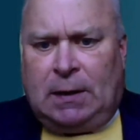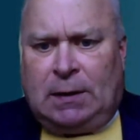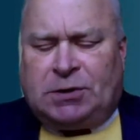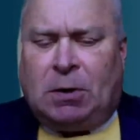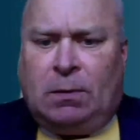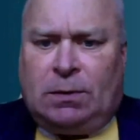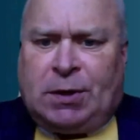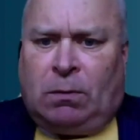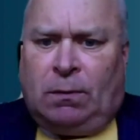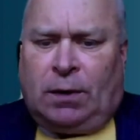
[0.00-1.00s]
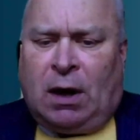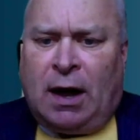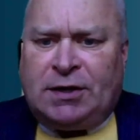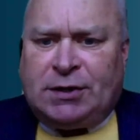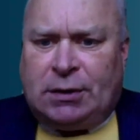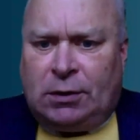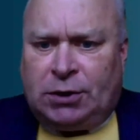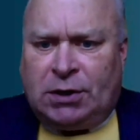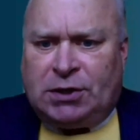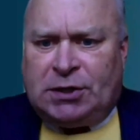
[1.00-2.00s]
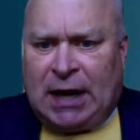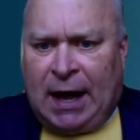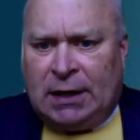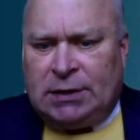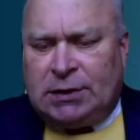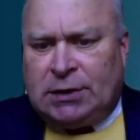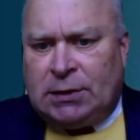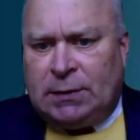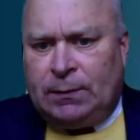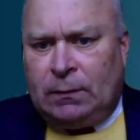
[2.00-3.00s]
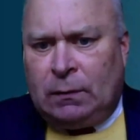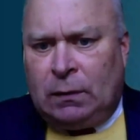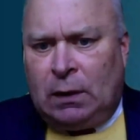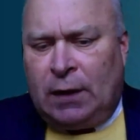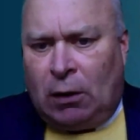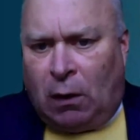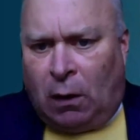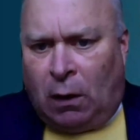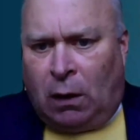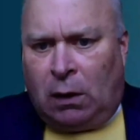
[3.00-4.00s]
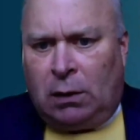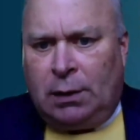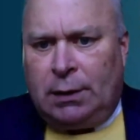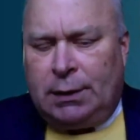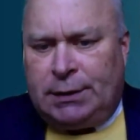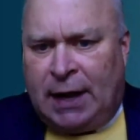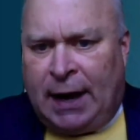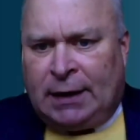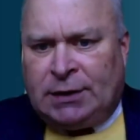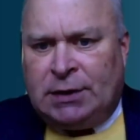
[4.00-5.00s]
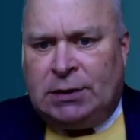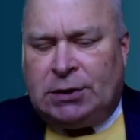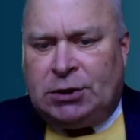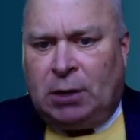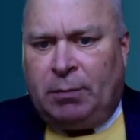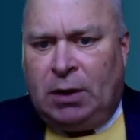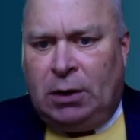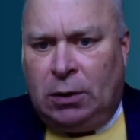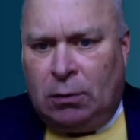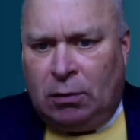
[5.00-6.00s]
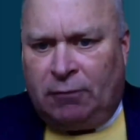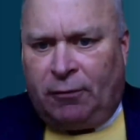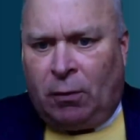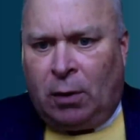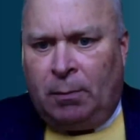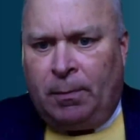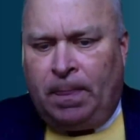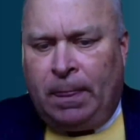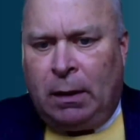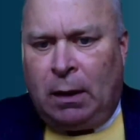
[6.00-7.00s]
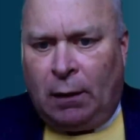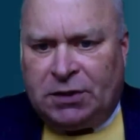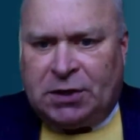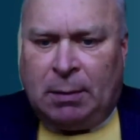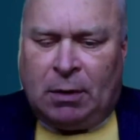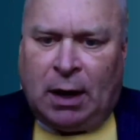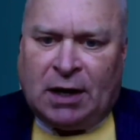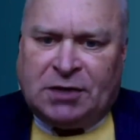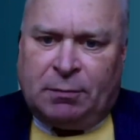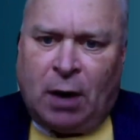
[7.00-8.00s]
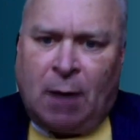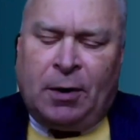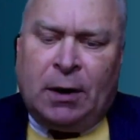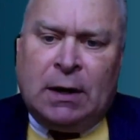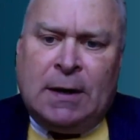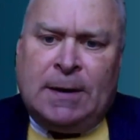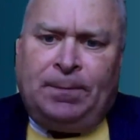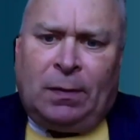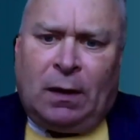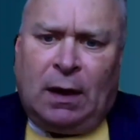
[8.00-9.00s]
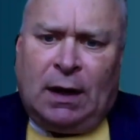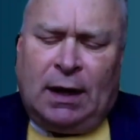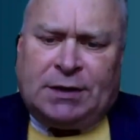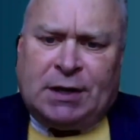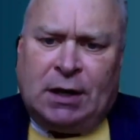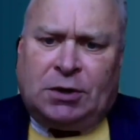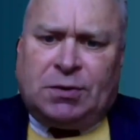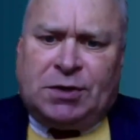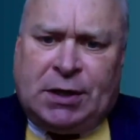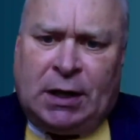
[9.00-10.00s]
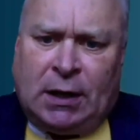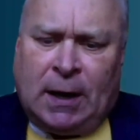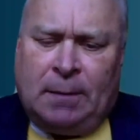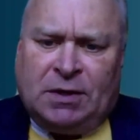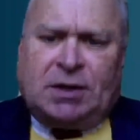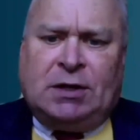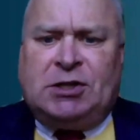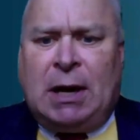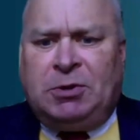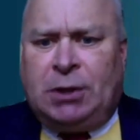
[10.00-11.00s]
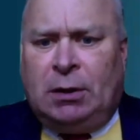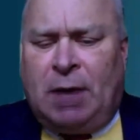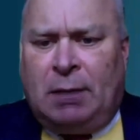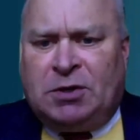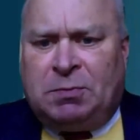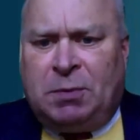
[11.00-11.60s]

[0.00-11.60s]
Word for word: So, so the Constitution says that all taxes shall be uniform on the same class of property. It, it's an interesting uh, misconception, Madam